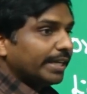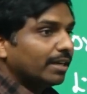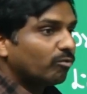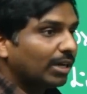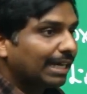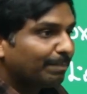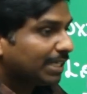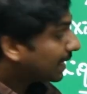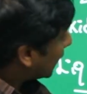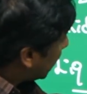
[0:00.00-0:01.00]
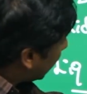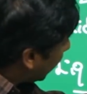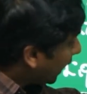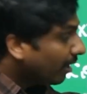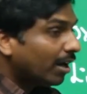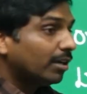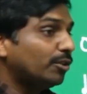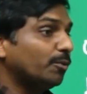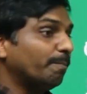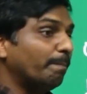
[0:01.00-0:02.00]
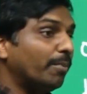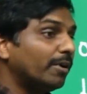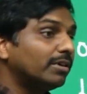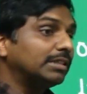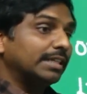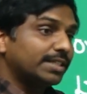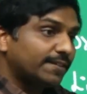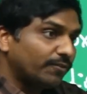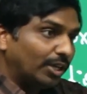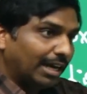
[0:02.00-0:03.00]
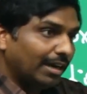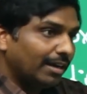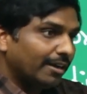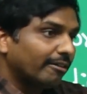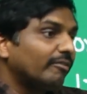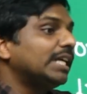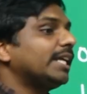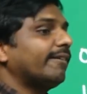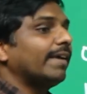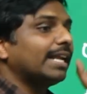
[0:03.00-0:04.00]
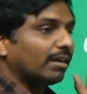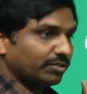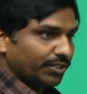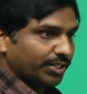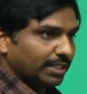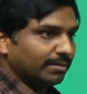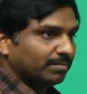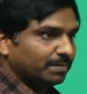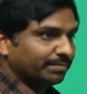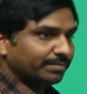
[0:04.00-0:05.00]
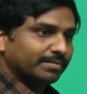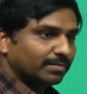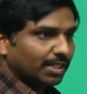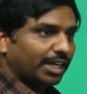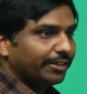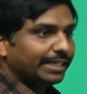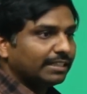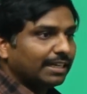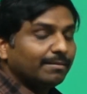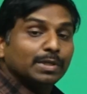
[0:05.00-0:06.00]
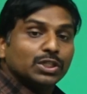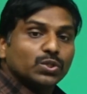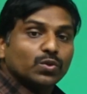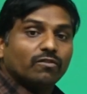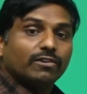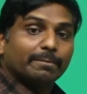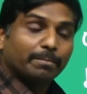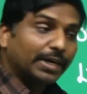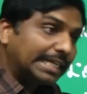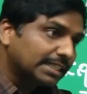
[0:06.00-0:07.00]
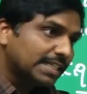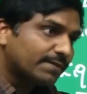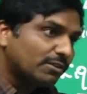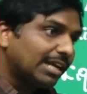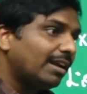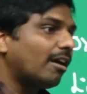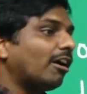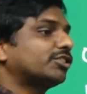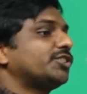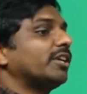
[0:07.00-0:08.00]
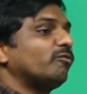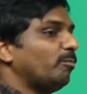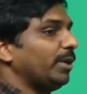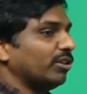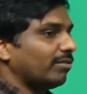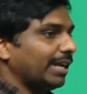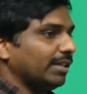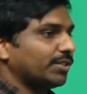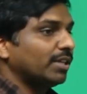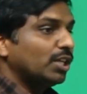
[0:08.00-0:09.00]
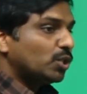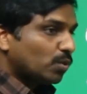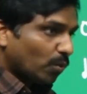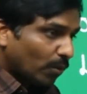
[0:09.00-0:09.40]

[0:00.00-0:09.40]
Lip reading: what happens, in order to burn this fuel, we require oxygen. Are you getting that? So for burning this fuel, oxygen would be utilized. So